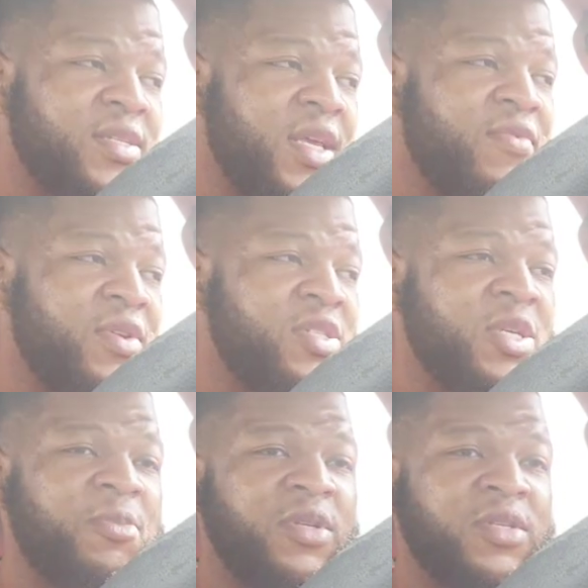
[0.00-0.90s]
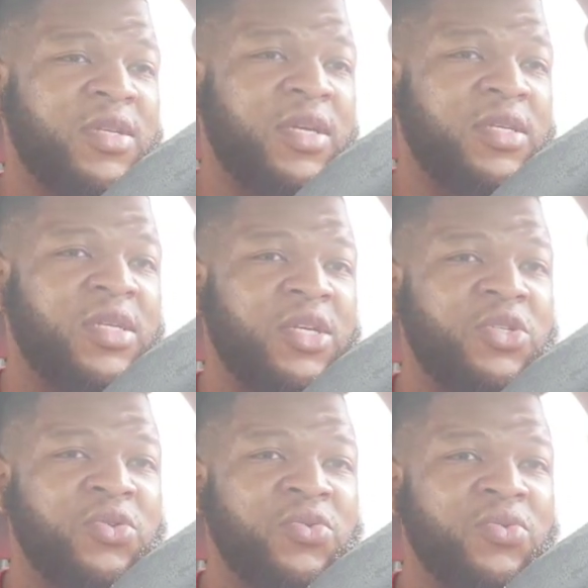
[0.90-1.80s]
even the simplest things
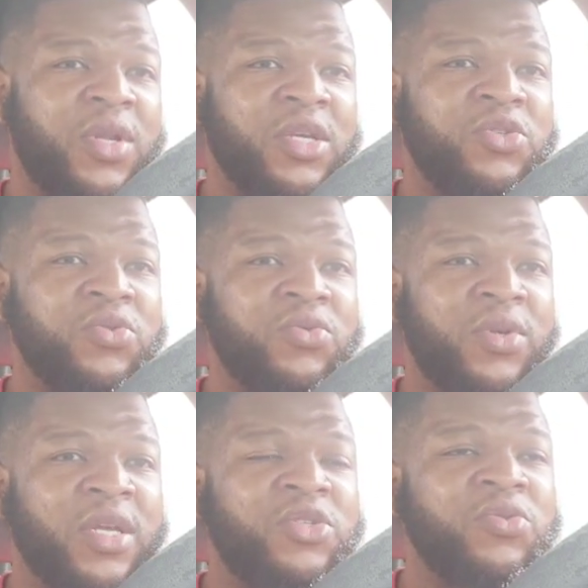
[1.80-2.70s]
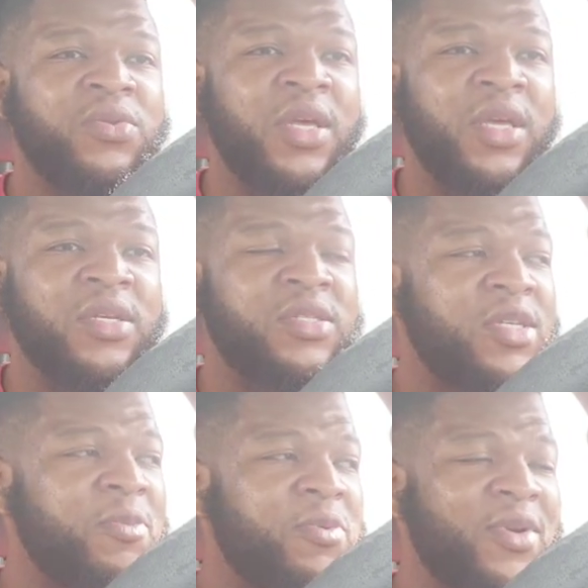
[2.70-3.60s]
that you think is
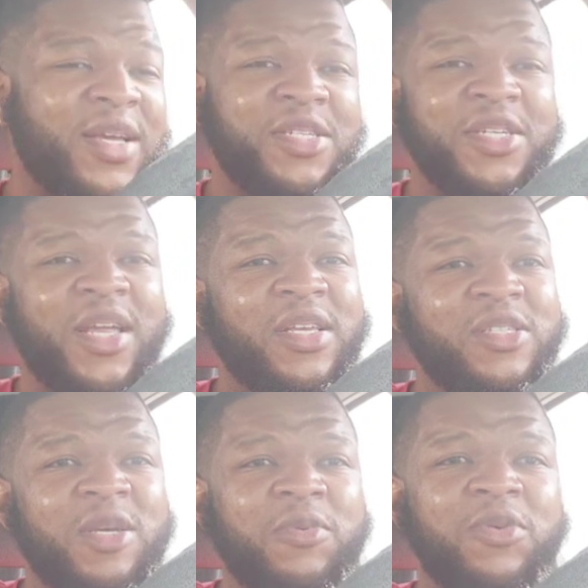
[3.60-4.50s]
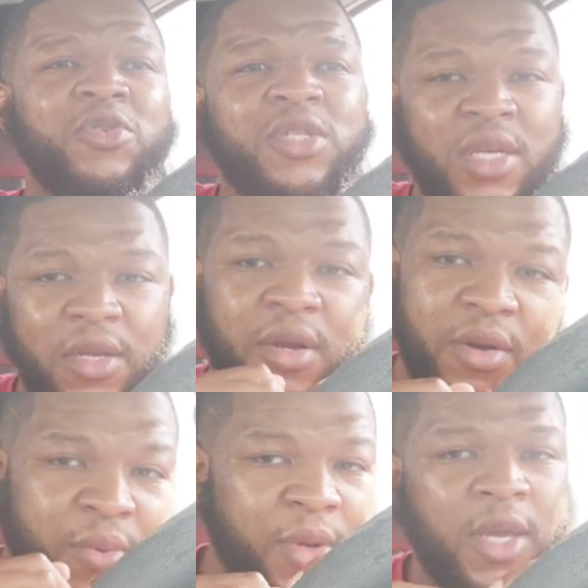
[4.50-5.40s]
simple, that shit ain't simple. You just sitting there
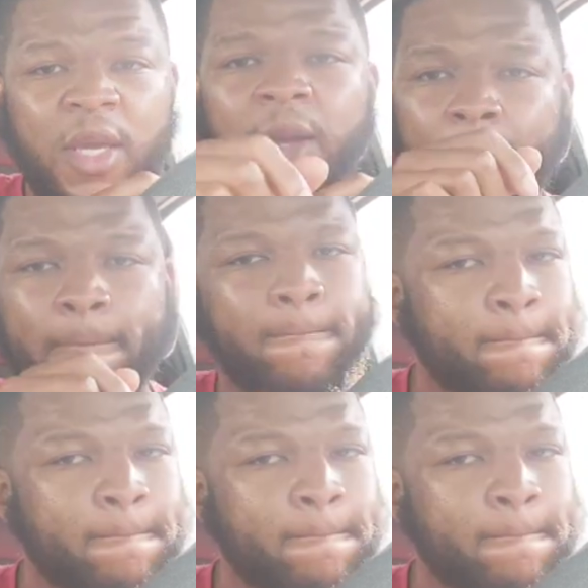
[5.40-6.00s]
in the ring,